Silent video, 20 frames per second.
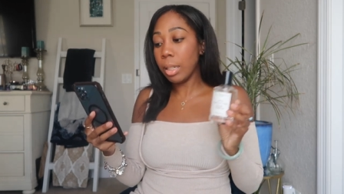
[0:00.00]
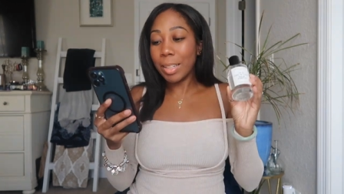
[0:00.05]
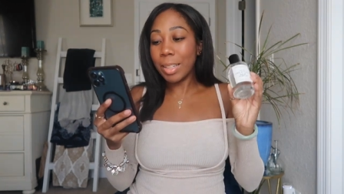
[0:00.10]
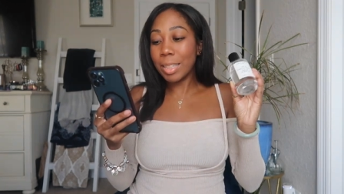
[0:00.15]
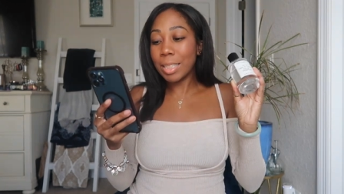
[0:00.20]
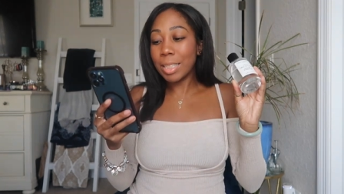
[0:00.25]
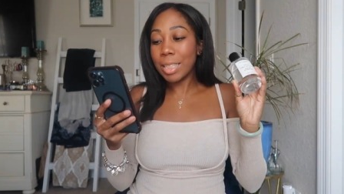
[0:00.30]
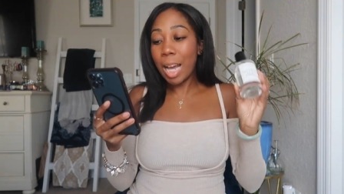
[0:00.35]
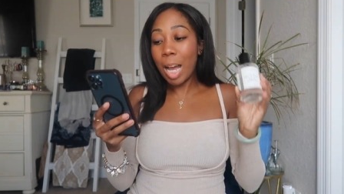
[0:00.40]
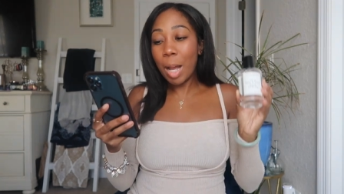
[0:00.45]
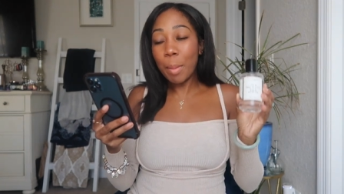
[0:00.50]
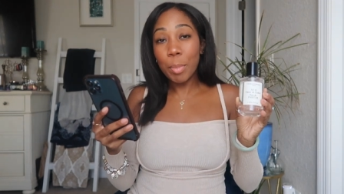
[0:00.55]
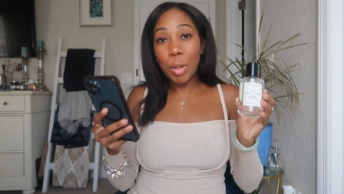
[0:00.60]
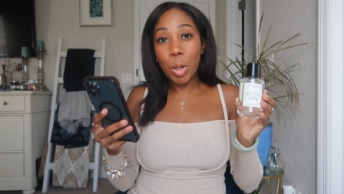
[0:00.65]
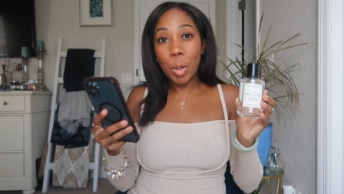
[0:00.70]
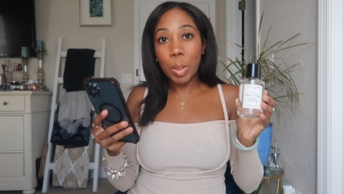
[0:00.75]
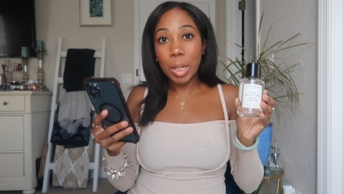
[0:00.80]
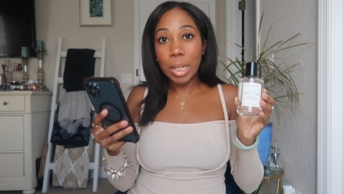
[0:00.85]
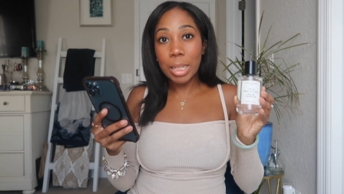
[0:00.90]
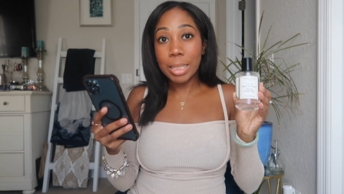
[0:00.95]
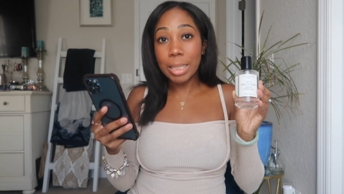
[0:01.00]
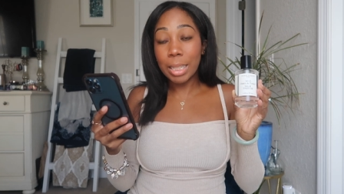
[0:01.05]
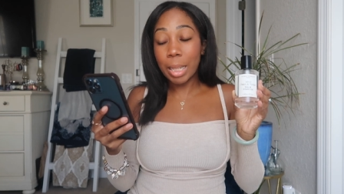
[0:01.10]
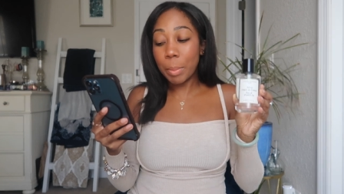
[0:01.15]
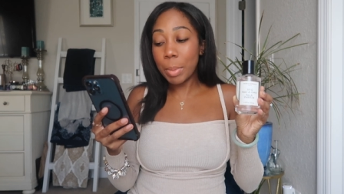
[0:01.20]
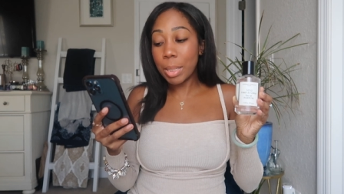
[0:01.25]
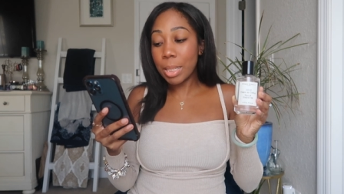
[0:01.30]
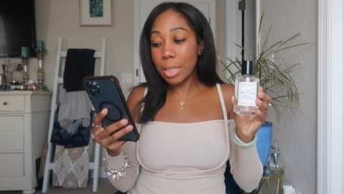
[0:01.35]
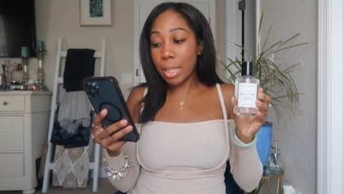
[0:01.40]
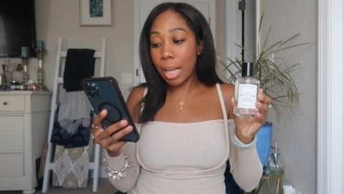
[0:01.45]
The top note is
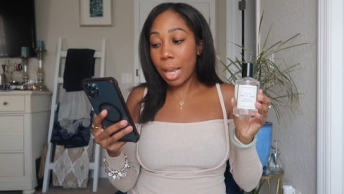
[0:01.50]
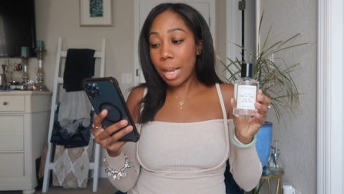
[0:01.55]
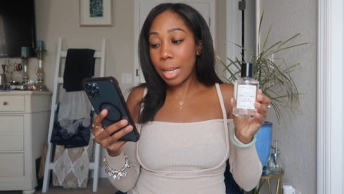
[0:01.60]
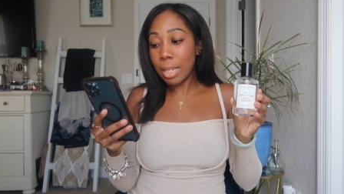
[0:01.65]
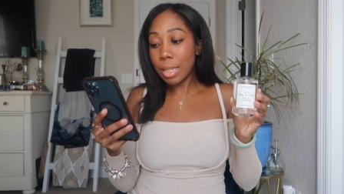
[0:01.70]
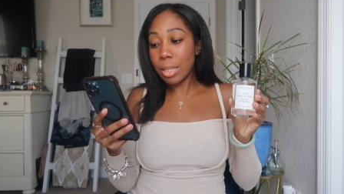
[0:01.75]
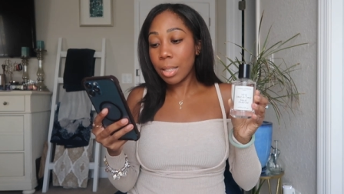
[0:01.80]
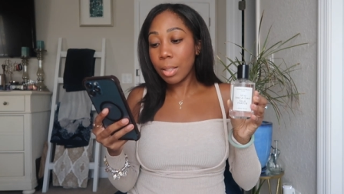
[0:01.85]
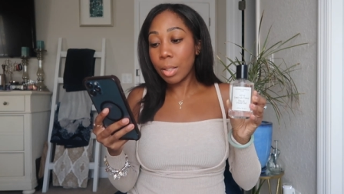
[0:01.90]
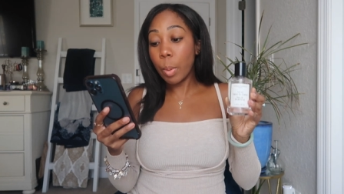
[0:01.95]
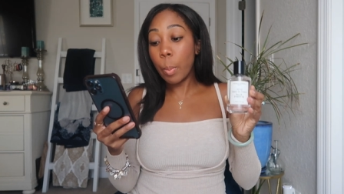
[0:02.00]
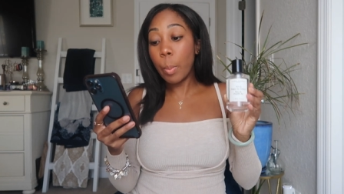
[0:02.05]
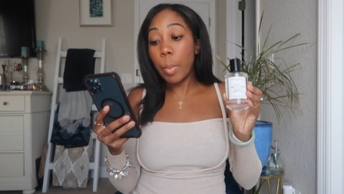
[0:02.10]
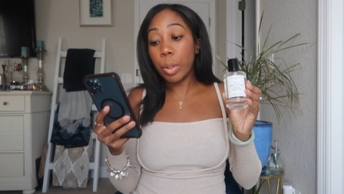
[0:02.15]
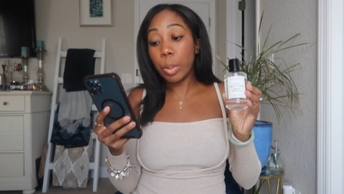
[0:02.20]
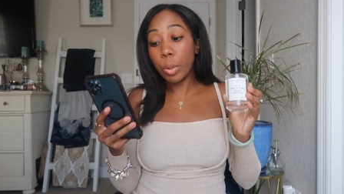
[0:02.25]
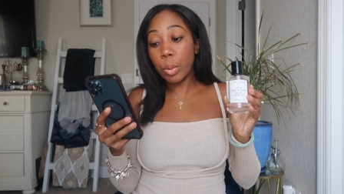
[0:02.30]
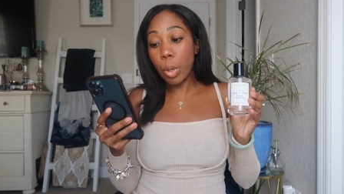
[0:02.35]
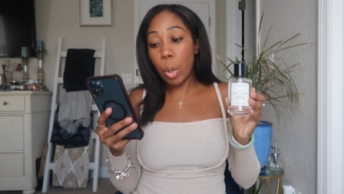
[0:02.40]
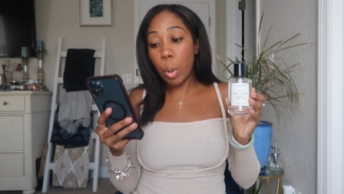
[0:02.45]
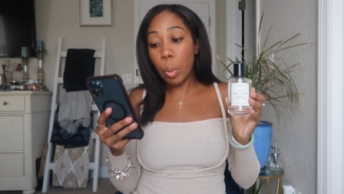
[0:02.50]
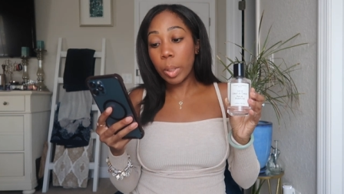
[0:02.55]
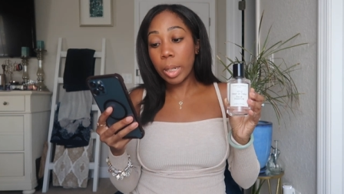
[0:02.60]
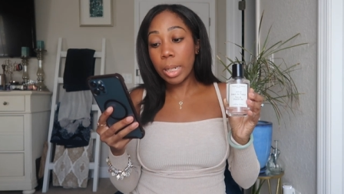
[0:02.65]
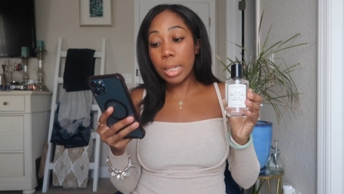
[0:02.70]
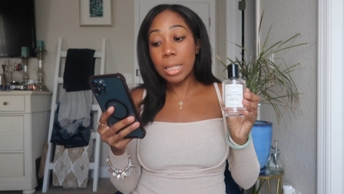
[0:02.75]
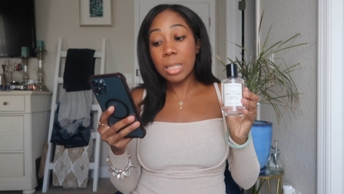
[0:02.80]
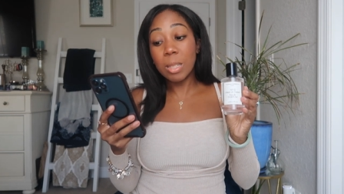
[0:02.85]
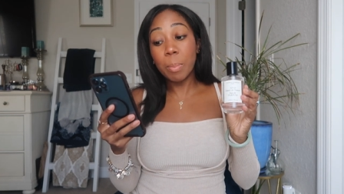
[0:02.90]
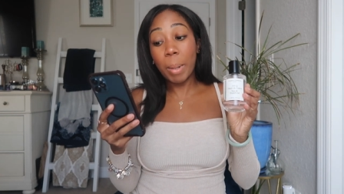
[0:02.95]
lemon zest, the middle note
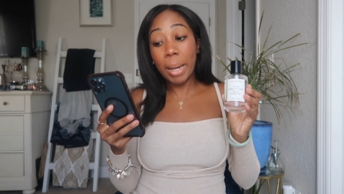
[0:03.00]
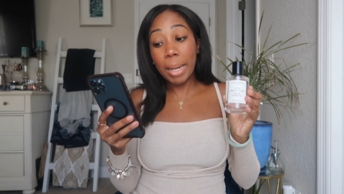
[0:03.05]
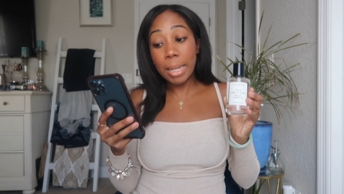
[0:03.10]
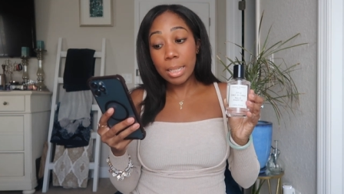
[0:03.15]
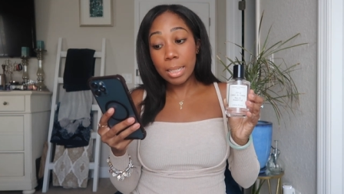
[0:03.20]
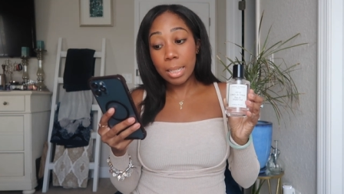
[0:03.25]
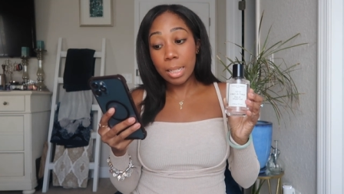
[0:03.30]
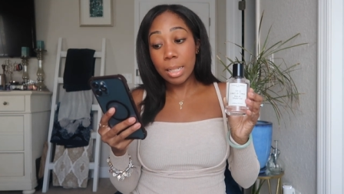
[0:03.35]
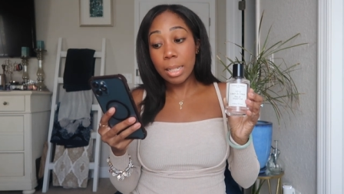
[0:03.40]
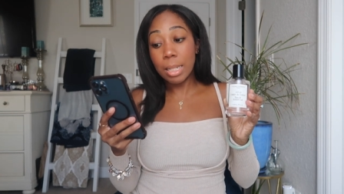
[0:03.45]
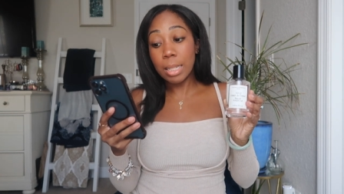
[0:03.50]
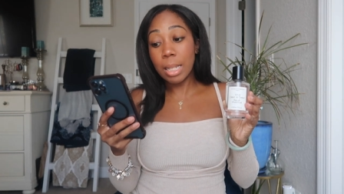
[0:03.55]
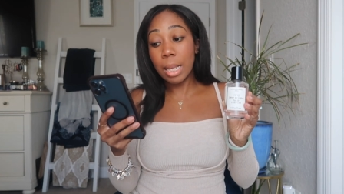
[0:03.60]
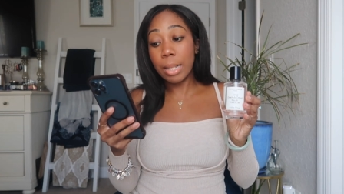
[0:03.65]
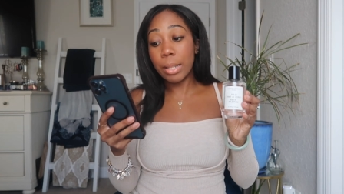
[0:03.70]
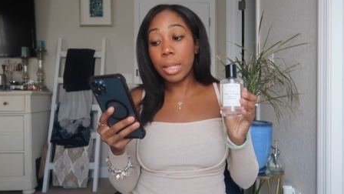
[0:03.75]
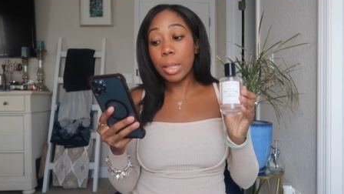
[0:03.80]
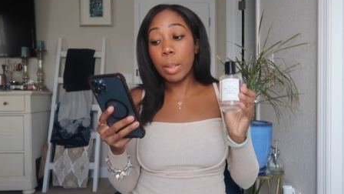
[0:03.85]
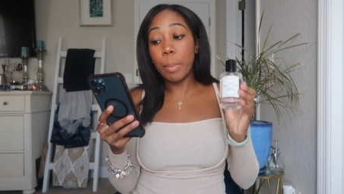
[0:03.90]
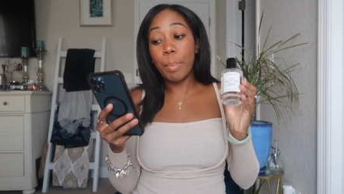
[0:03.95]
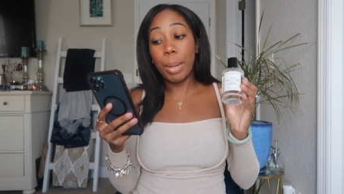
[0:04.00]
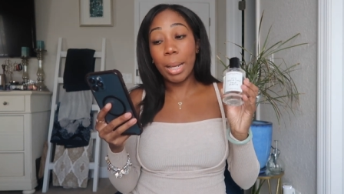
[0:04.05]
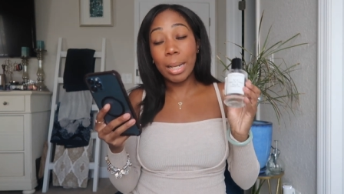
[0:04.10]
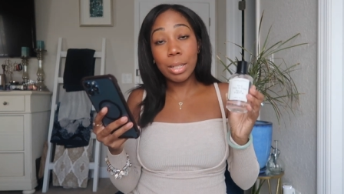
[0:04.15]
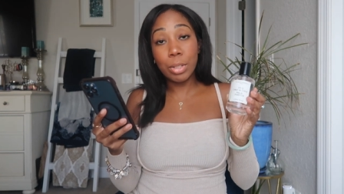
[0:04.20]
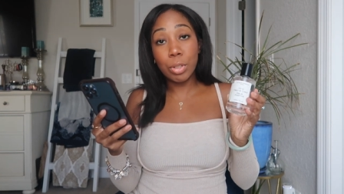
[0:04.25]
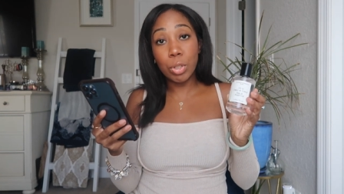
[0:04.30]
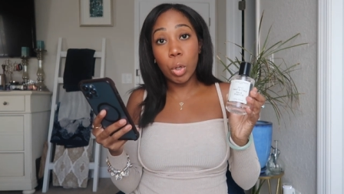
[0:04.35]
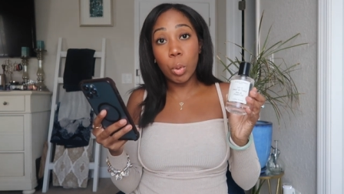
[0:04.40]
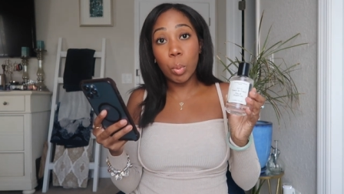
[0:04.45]
is spices, and then the
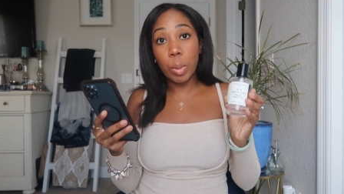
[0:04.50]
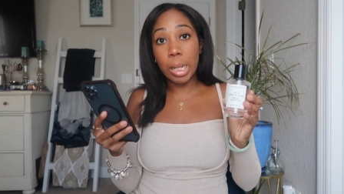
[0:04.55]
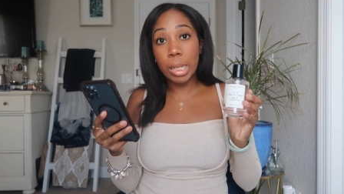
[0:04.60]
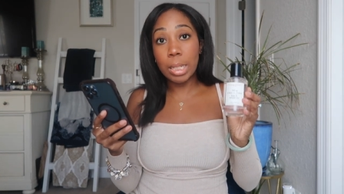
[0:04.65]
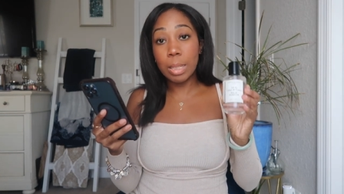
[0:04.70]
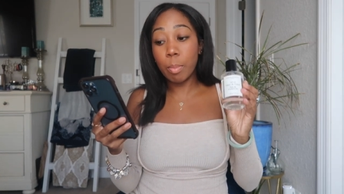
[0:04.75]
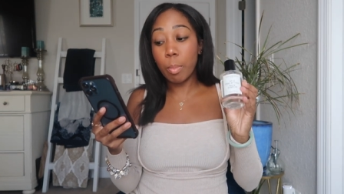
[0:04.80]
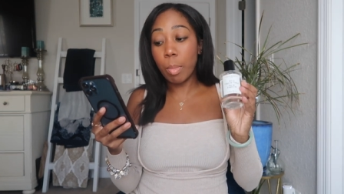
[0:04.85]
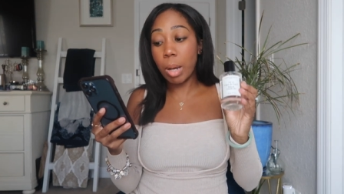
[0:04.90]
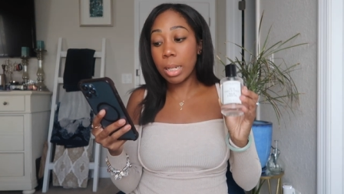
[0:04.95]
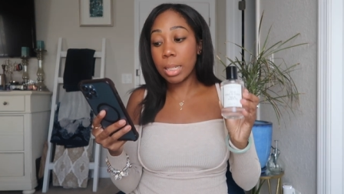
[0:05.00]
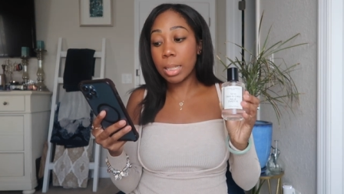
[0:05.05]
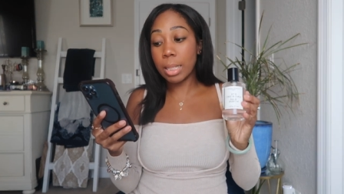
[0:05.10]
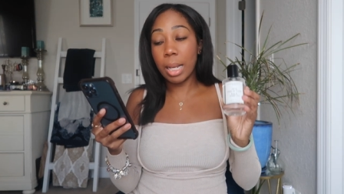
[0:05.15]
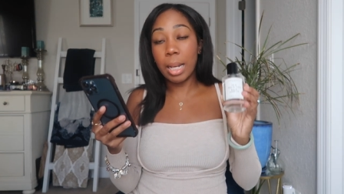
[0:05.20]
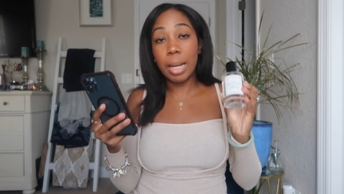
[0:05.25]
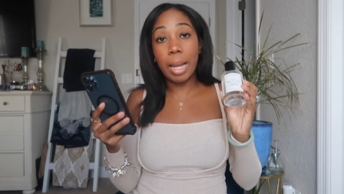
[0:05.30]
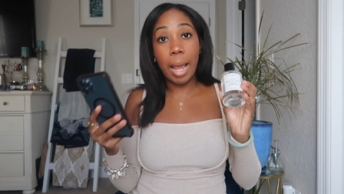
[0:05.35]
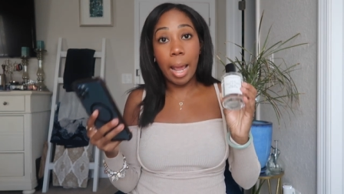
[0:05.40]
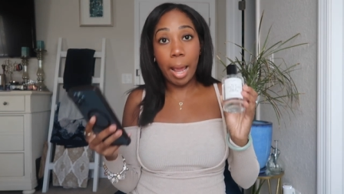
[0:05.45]
base note is musk and